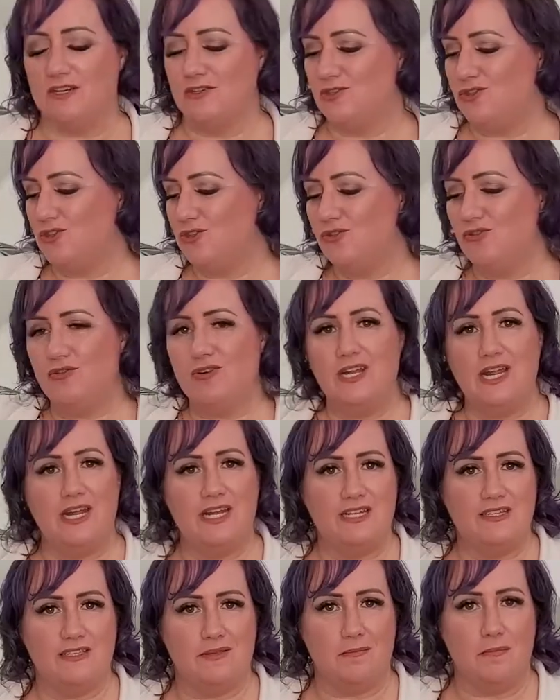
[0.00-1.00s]
You're still
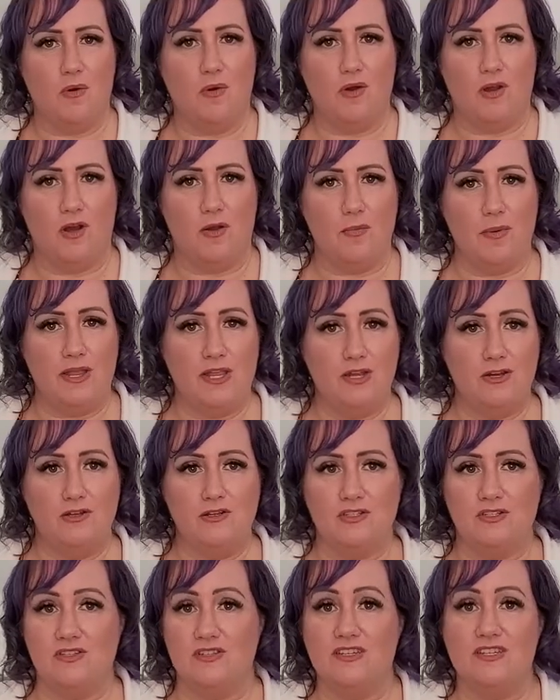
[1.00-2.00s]
creating some more, but you're
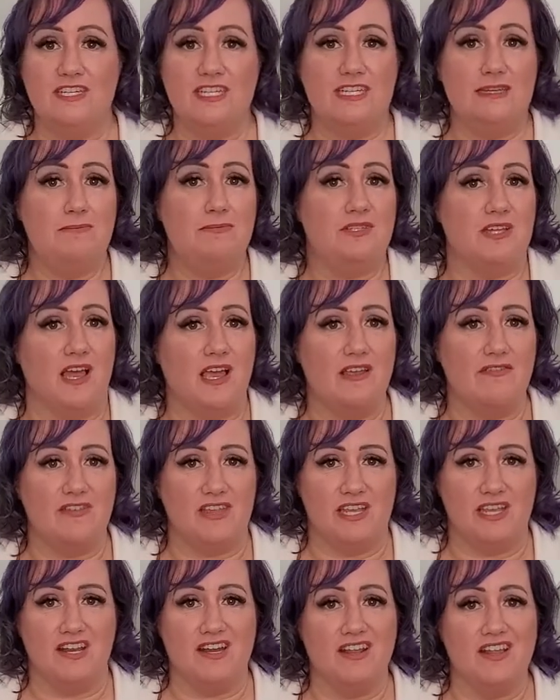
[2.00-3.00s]
just deep
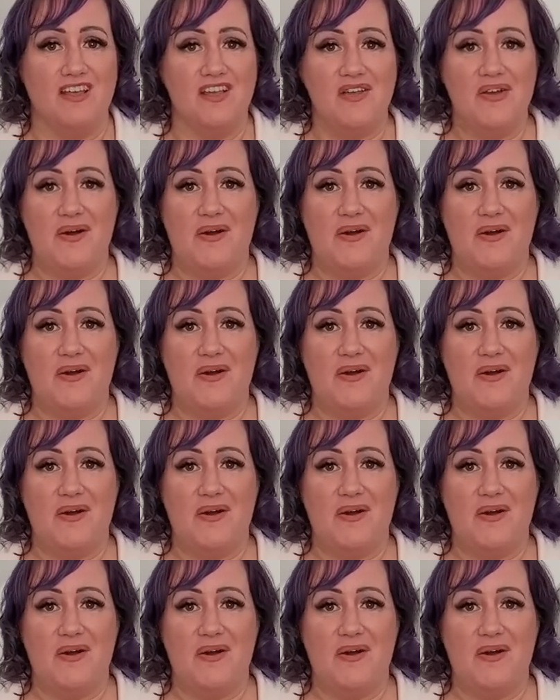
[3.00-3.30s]
diving